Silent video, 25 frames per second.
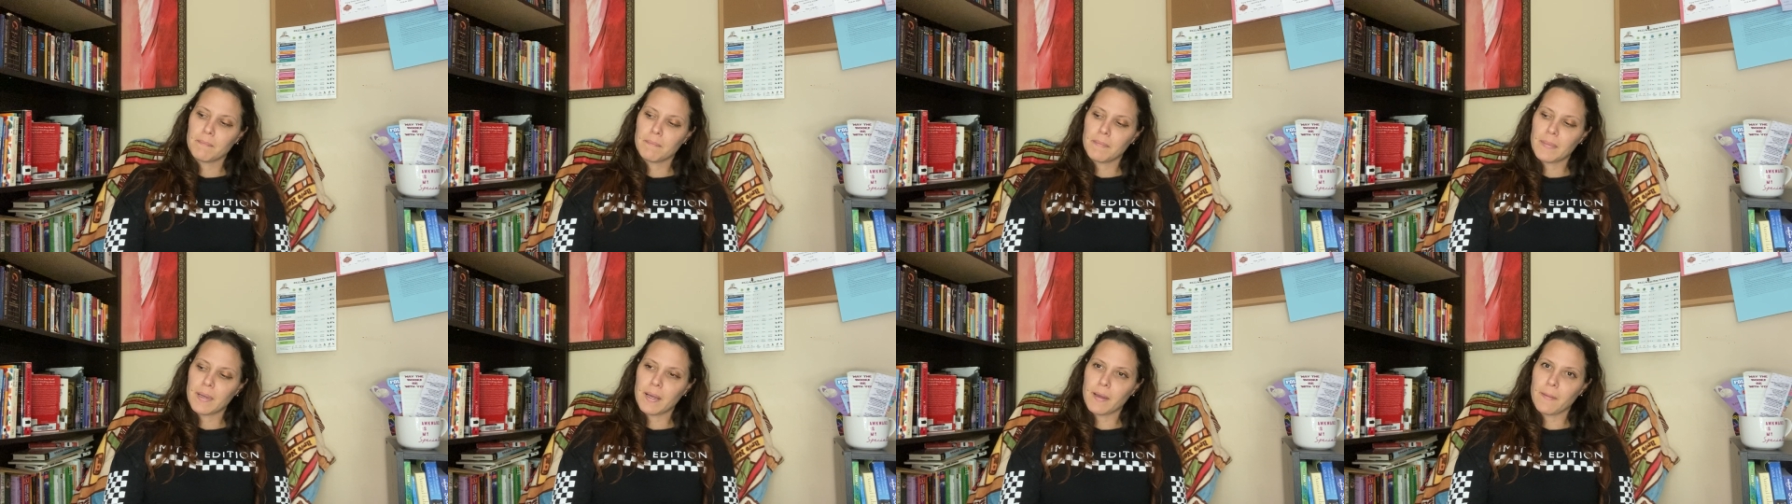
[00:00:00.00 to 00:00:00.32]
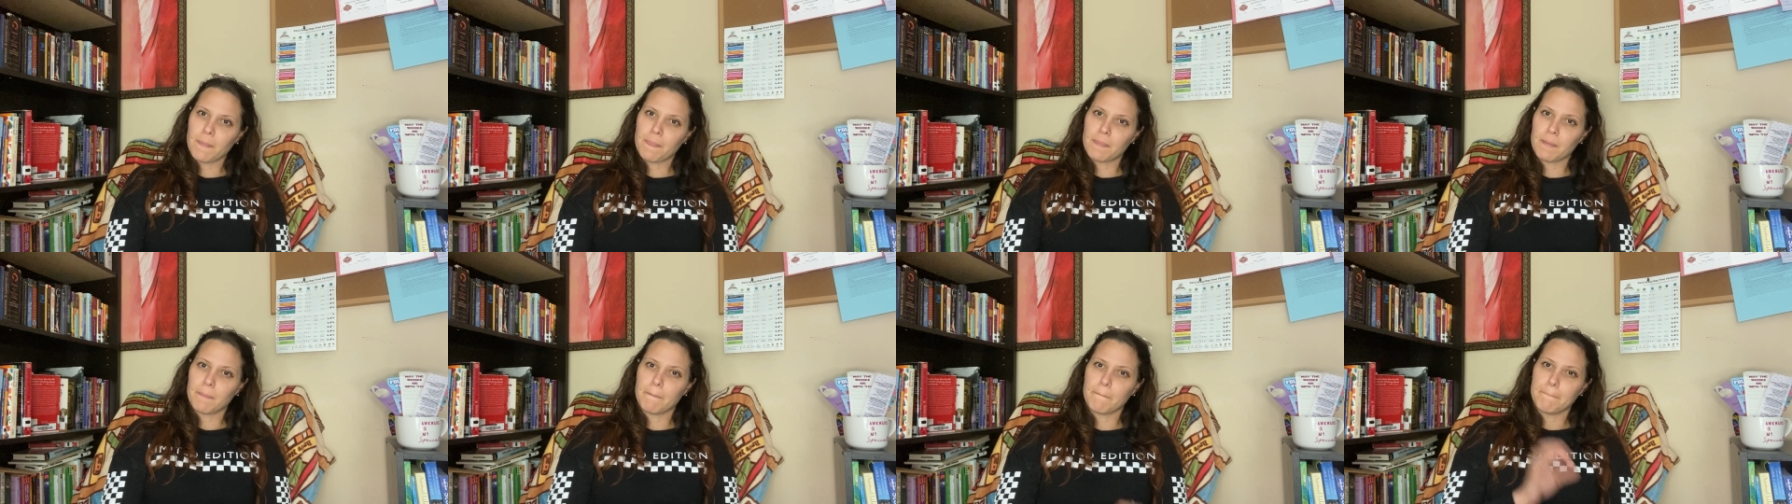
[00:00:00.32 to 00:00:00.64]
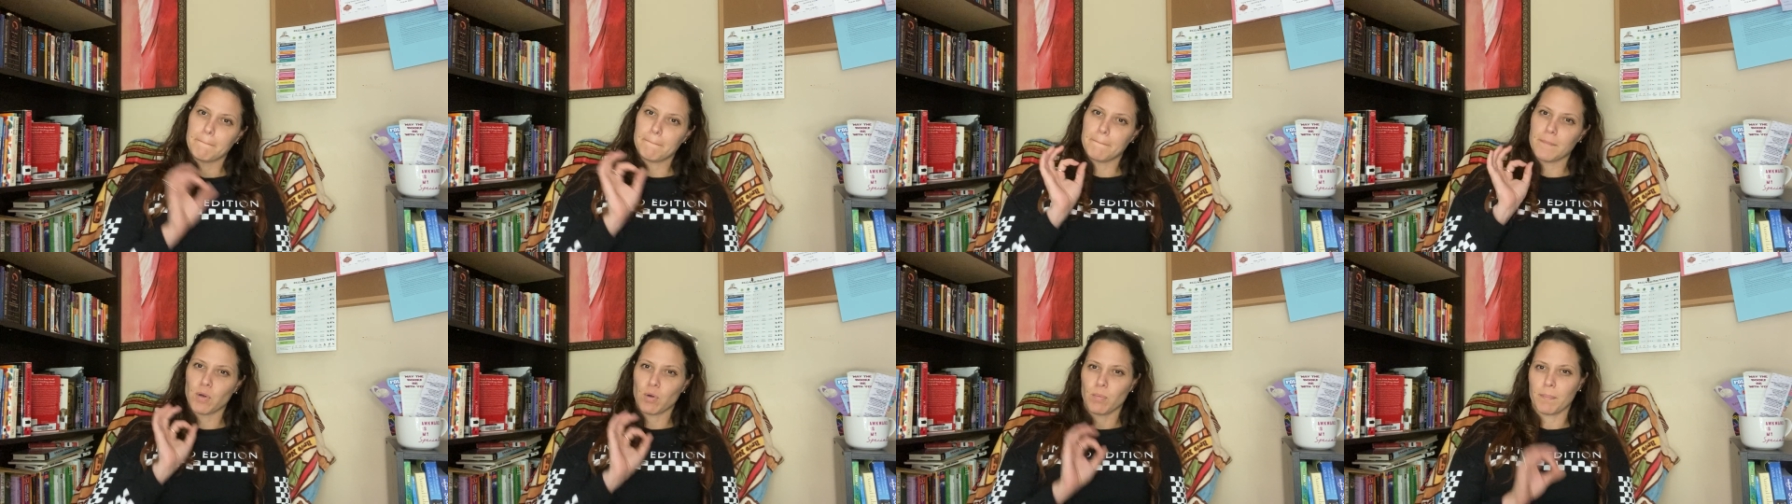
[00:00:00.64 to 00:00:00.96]
at the
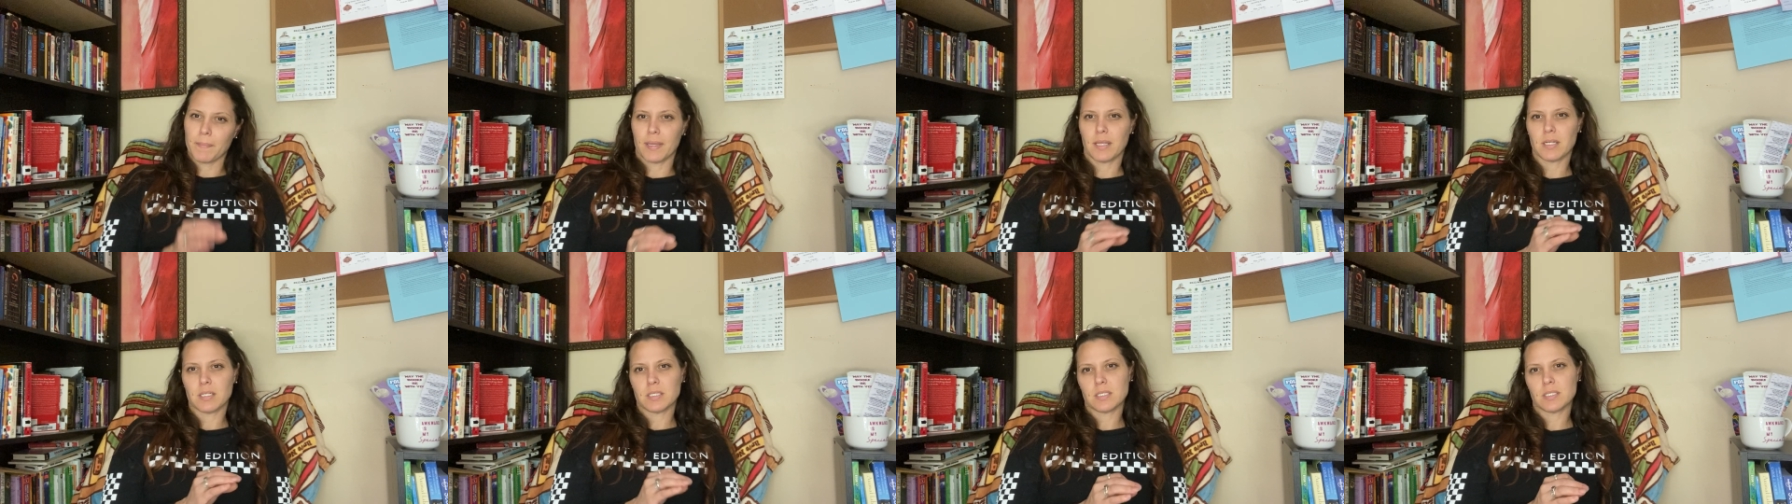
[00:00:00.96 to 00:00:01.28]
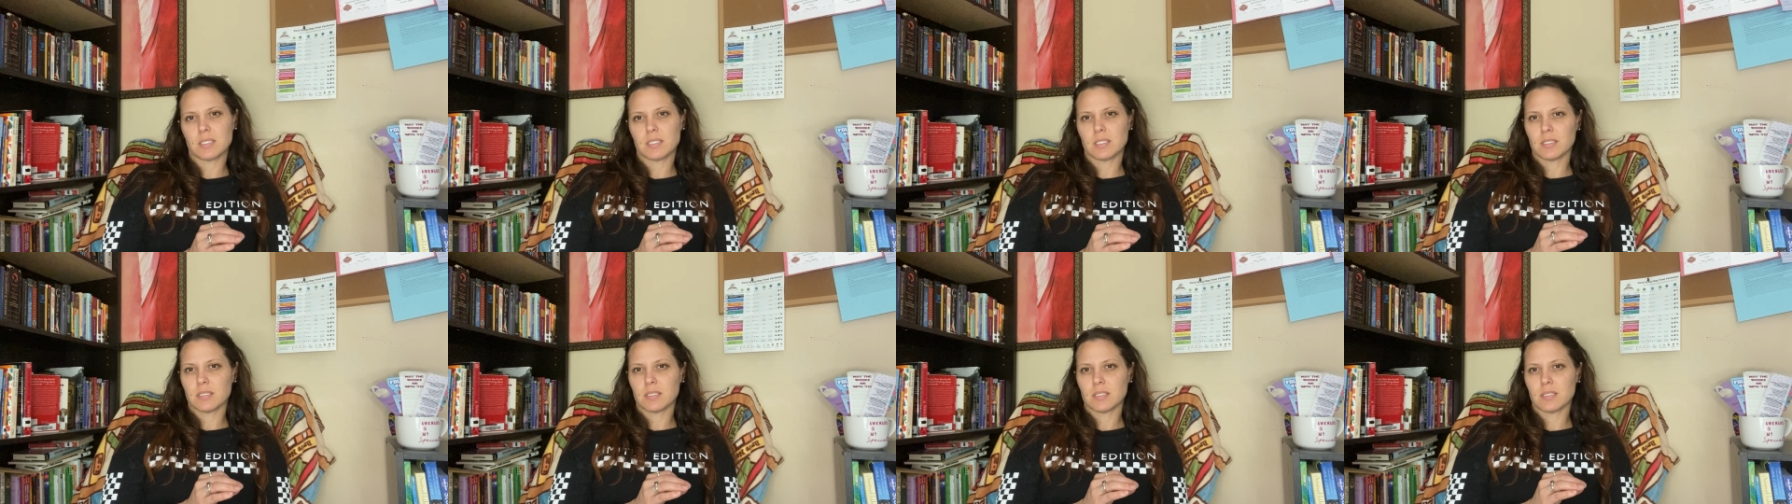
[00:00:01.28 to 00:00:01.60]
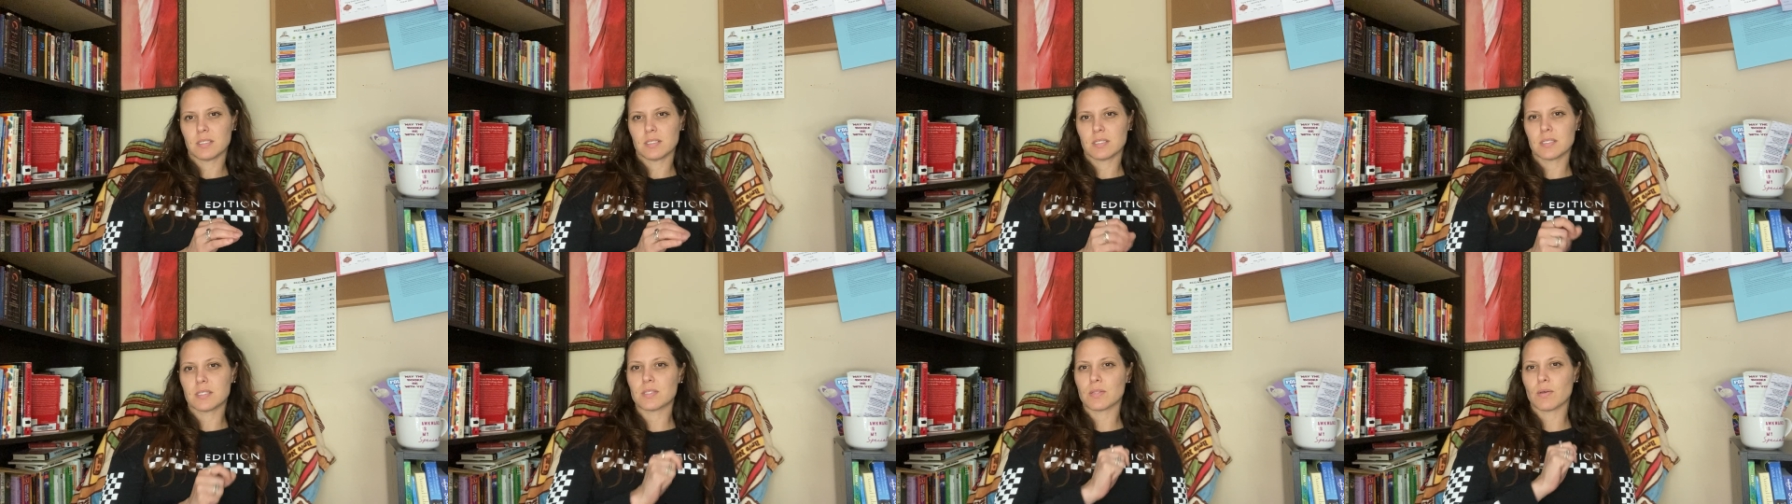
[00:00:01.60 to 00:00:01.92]
moment.
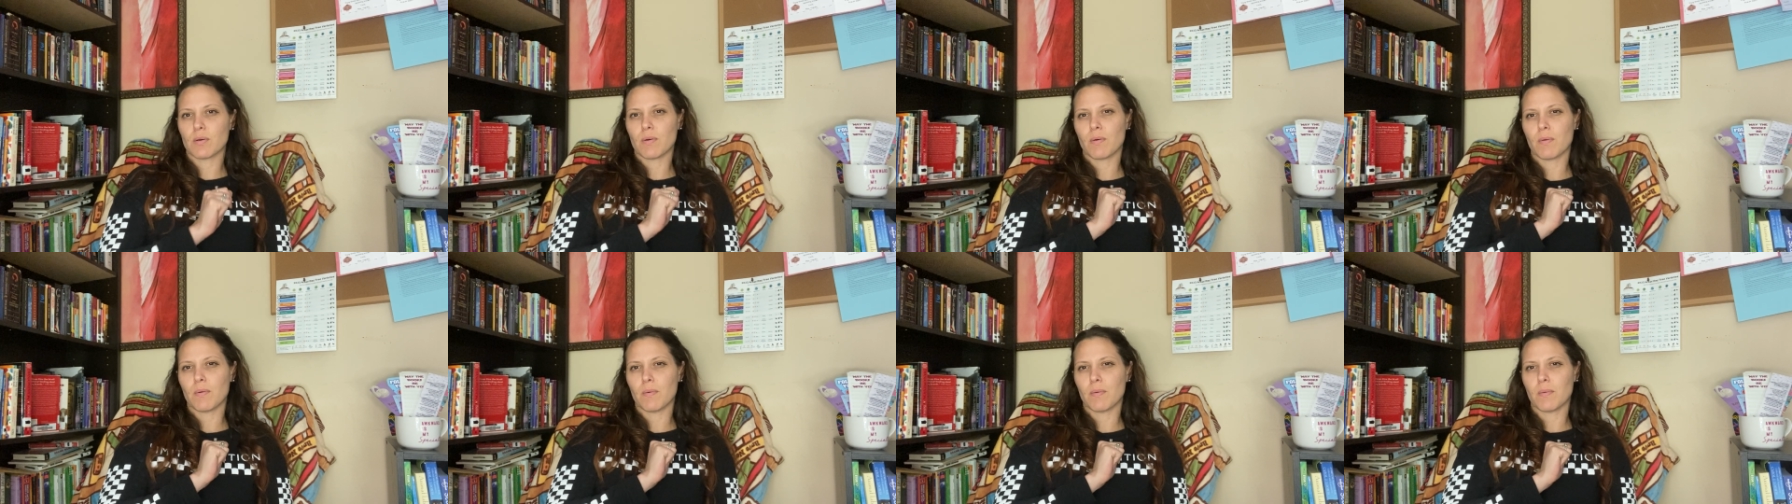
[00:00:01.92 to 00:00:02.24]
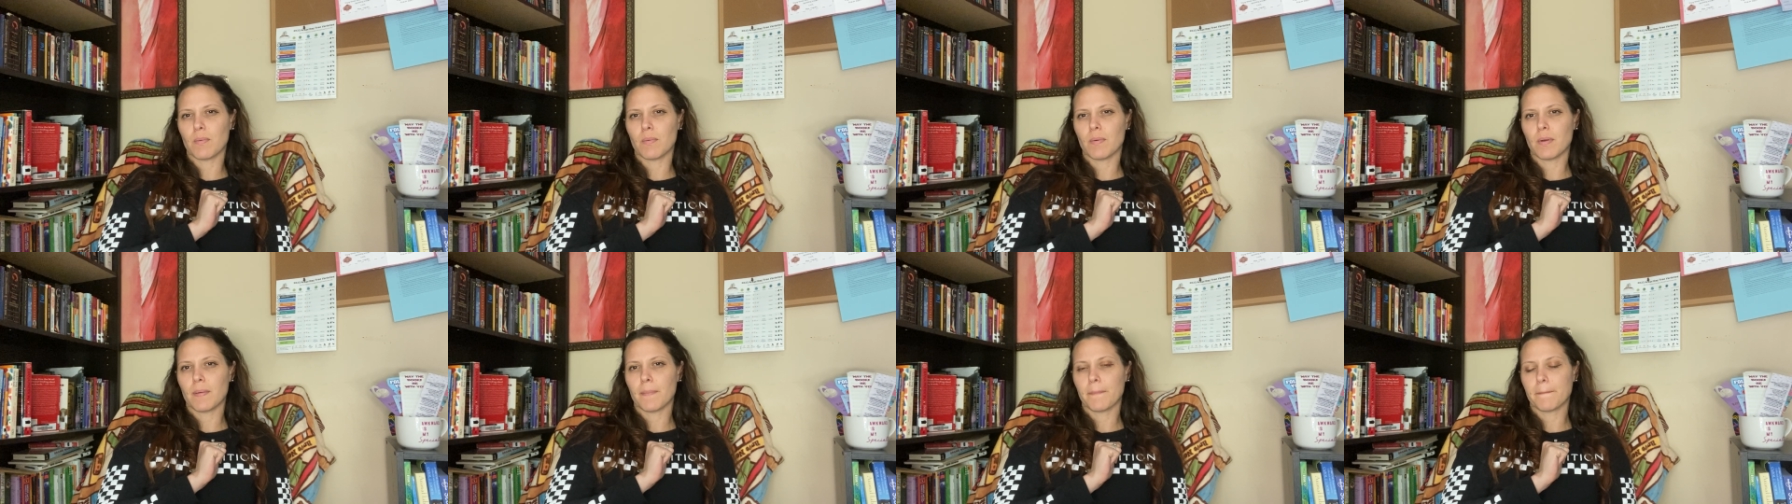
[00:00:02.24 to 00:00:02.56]
So